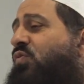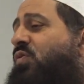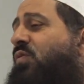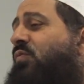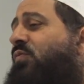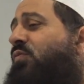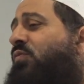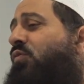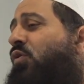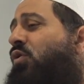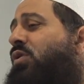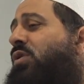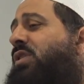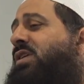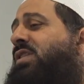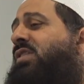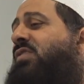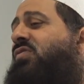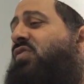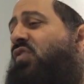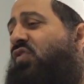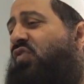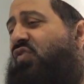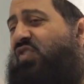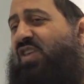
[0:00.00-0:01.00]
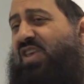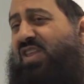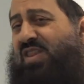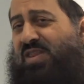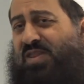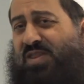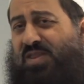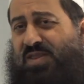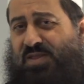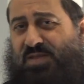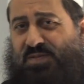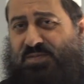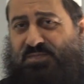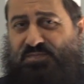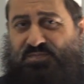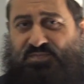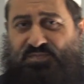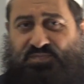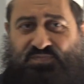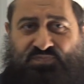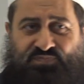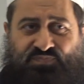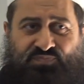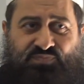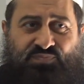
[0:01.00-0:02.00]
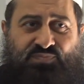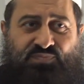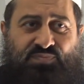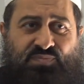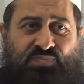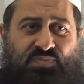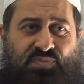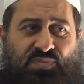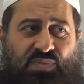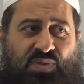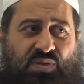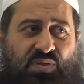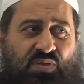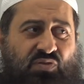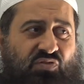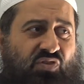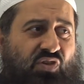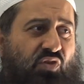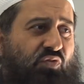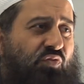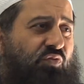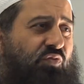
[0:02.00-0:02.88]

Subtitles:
from falling into sin. So